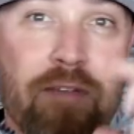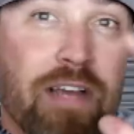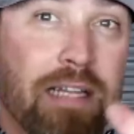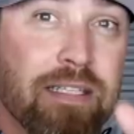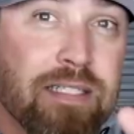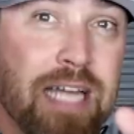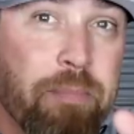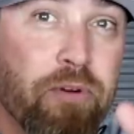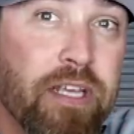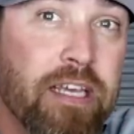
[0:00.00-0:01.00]
Got the
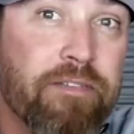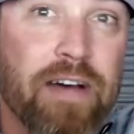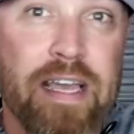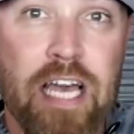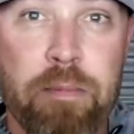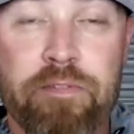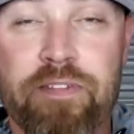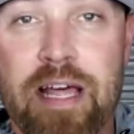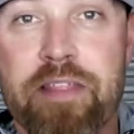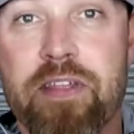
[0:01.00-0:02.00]
Sniper EFI coming
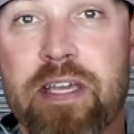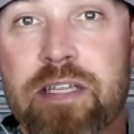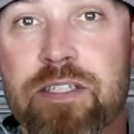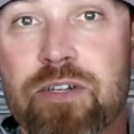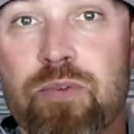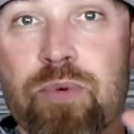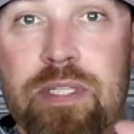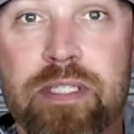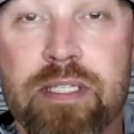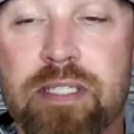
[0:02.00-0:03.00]
for that thing, so
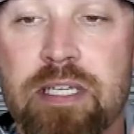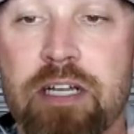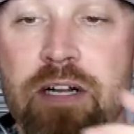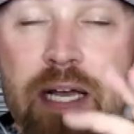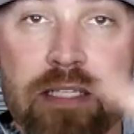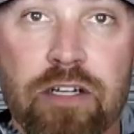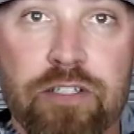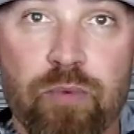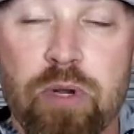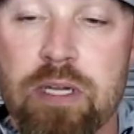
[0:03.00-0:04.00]
once it's here and I
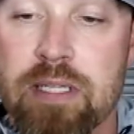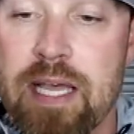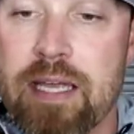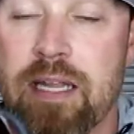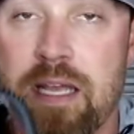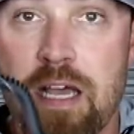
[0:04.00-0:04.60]
start to work on that,